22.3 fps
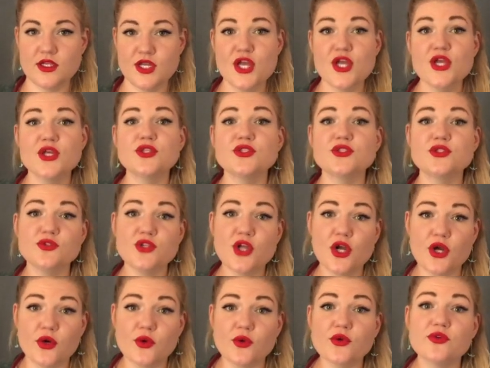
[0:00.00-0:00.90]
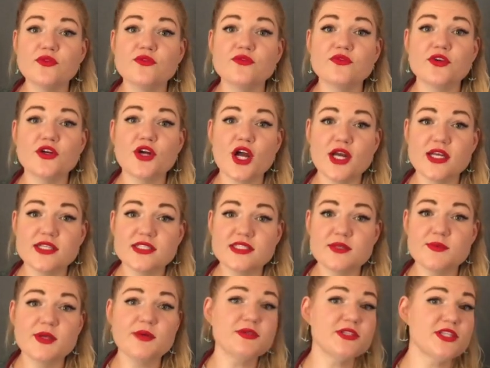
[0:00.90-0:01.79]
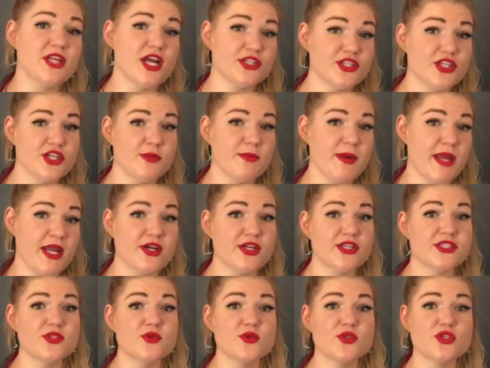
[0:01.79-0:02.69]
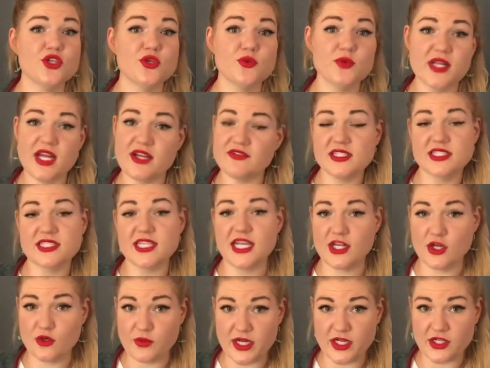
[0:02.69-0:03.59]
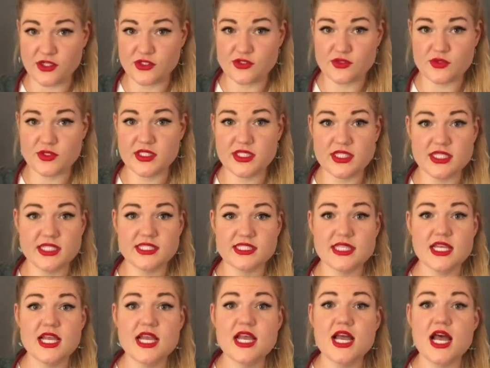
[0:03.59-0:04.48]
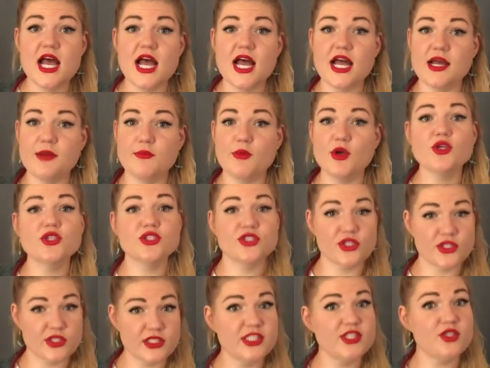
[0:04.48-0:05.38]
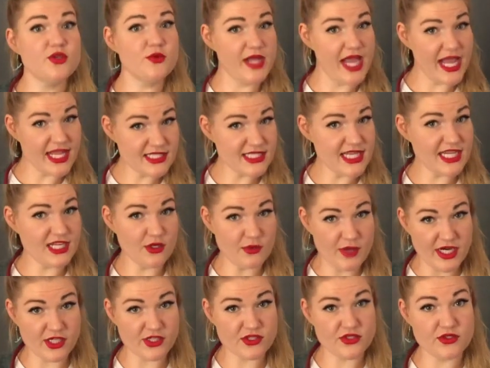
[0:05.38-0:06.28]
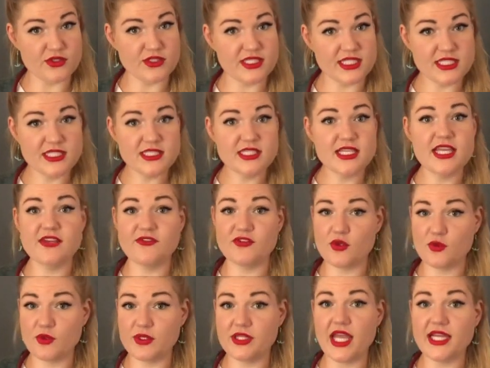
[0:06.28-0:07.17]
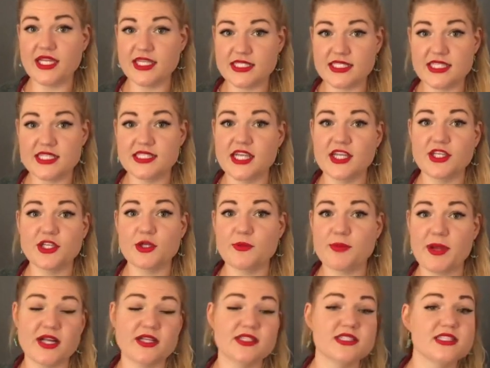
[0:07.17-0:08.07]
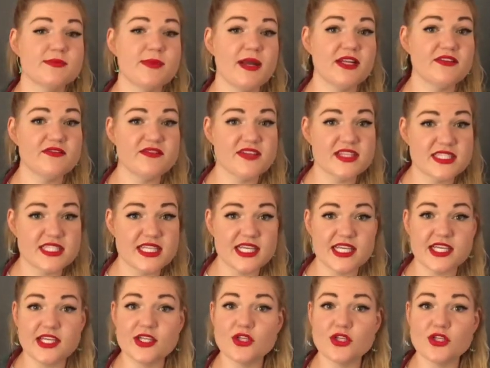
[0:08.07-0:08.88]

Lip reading: So no, for us to be able to talk to your parents, you would have to sign a records release. Certainly you can sign a records release if you would like us to tell your parents about a visit